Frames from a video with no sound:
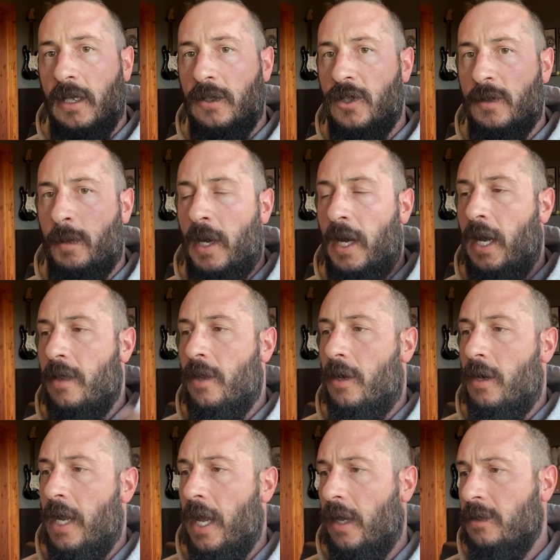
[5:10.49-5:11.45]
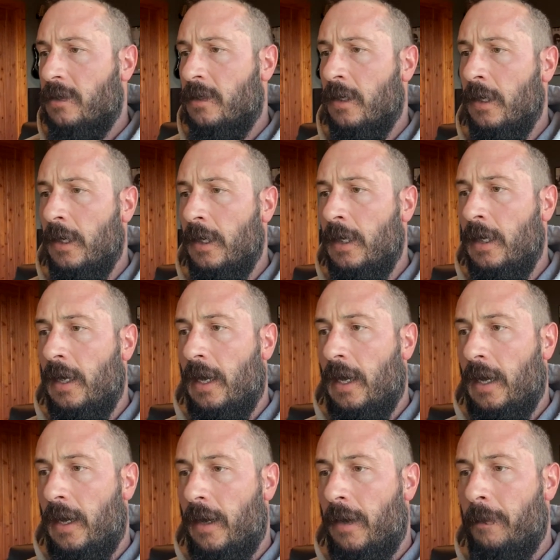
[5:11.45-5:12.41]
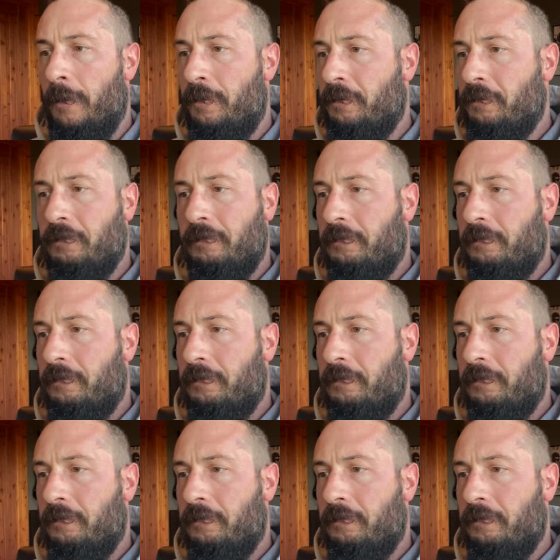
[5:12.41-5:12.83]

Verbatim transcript: inches behind their necks. Um,